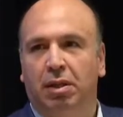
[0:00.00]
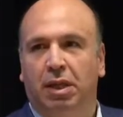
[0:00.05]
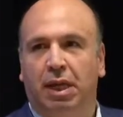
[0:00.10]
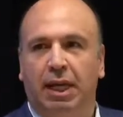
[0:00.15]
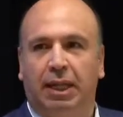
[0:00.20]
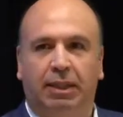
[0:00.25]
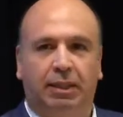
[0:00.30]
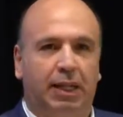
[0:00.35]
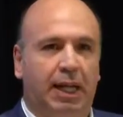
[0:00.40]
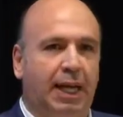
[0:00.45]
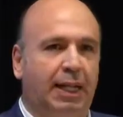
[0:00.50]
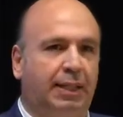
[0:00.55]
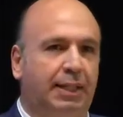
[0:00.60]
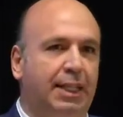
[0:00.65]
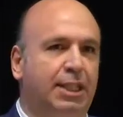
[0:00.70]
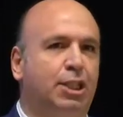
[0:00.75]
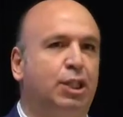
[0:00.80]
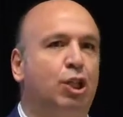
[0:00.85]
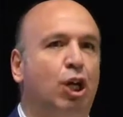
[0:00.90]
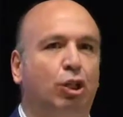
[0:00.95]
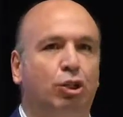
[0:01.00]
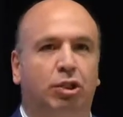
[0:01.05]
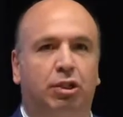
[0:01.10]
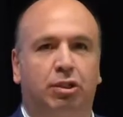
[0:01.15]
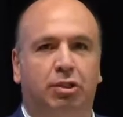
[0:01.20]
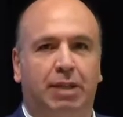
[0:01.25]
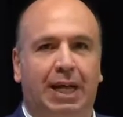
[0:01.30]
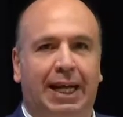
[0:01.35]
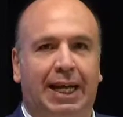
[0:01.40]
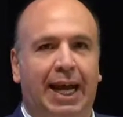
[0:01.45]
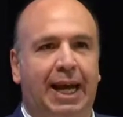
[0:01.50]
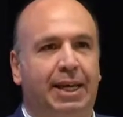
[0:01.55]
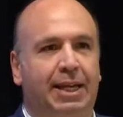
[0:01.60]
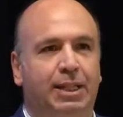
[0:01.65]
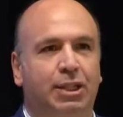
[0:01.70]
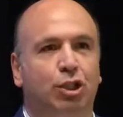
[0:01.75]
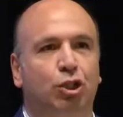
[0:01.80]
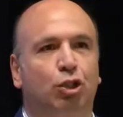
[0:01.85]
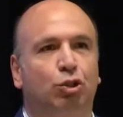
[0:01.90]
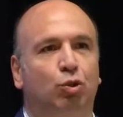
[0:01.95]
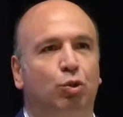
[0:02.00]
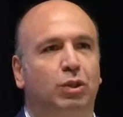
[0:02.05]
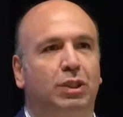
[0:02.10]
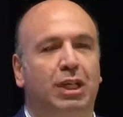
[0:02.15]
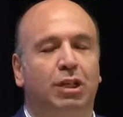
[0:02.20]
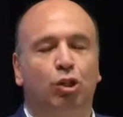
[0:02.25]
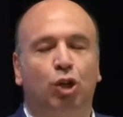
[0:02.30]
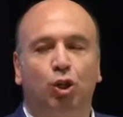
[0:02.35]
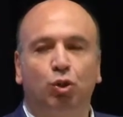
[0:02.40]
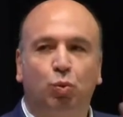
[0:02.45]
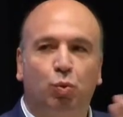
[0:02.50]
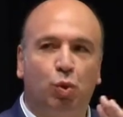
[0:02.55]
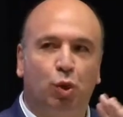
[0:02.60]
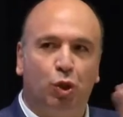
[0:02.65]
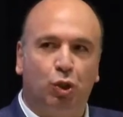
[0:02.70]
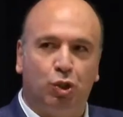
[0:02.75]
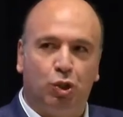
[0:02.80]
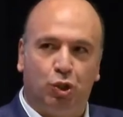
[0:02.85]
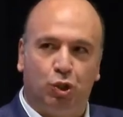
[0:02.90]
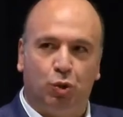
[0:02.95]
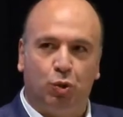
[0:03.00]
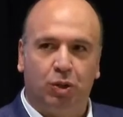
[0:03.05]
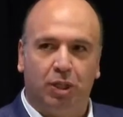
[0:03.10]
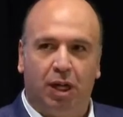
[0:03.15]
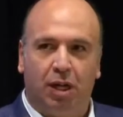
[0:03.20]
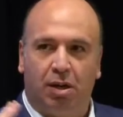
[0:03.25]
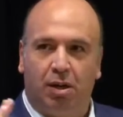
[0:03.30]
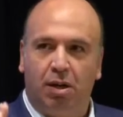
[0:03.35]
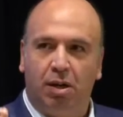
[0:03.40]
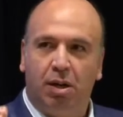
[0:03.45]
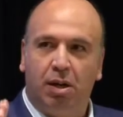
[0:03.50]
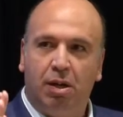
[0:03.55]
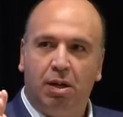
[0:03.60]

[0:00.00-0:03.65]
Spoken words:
And it's not, again, it's not, those are not words, those are